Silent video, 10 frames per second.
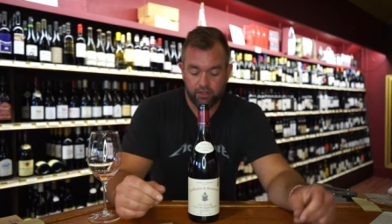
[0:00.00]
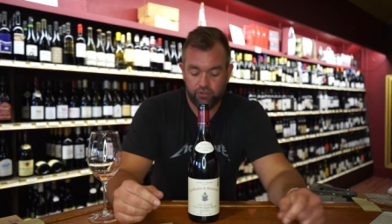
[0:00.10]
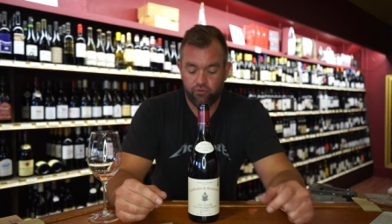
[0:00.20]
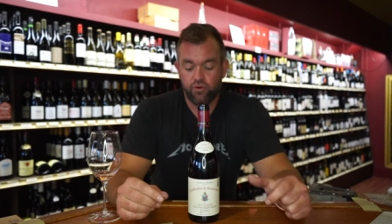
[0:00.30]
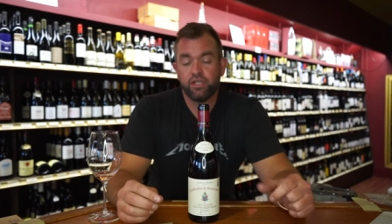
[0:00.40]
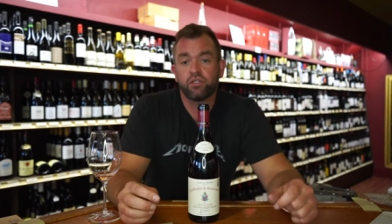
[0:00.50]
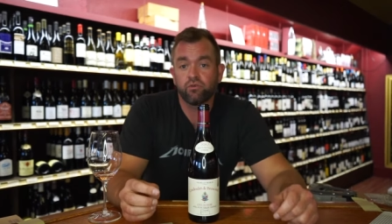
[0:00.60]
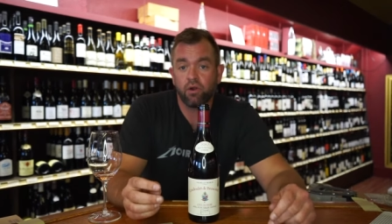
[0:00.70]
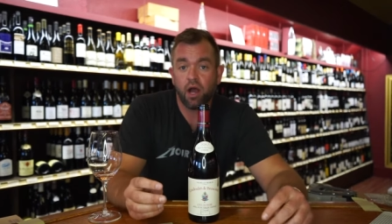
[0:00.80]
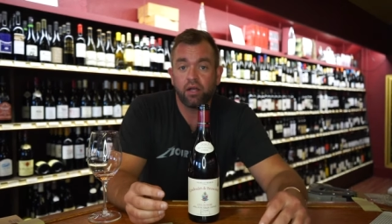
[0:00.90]
20
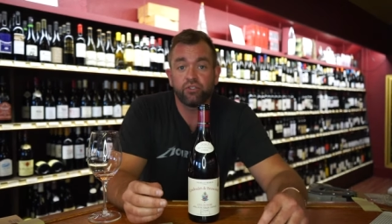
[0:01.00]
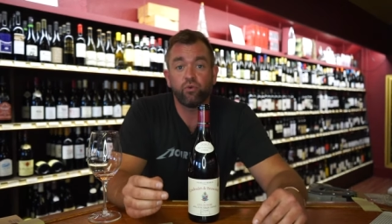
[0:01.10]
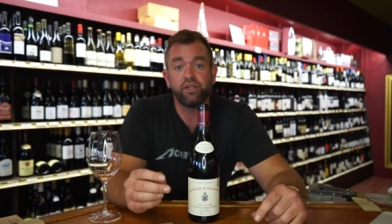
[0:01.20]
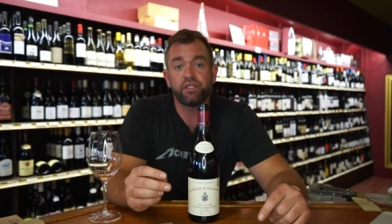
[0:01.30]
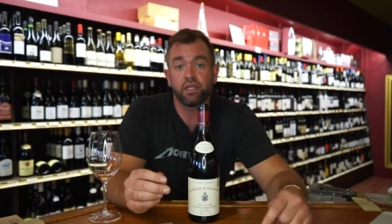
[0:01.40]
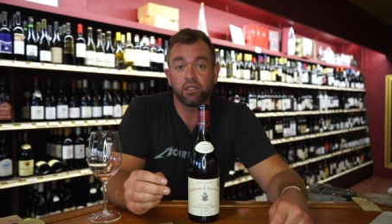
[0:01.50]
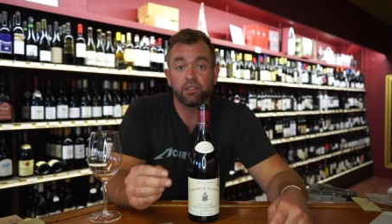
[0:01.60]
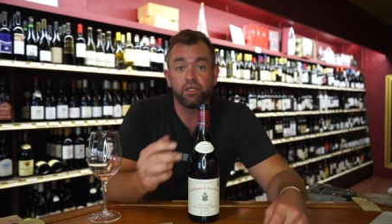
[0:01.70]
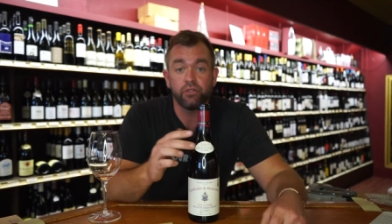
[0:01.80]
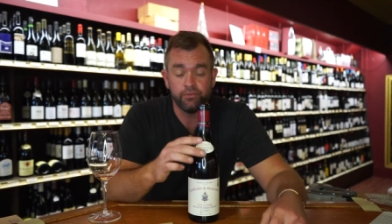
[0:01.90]
Syrah, and 20
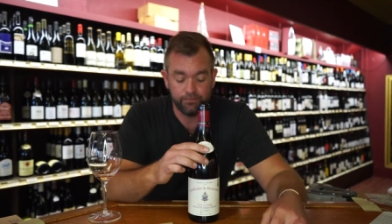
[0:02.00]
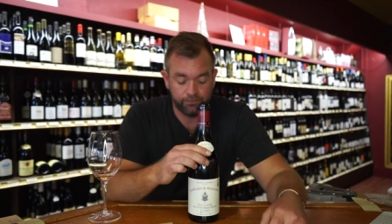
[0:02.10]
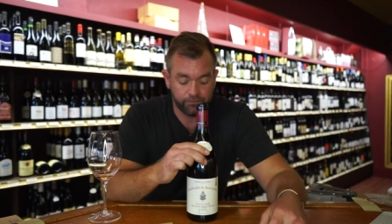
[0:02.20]
Cinsault.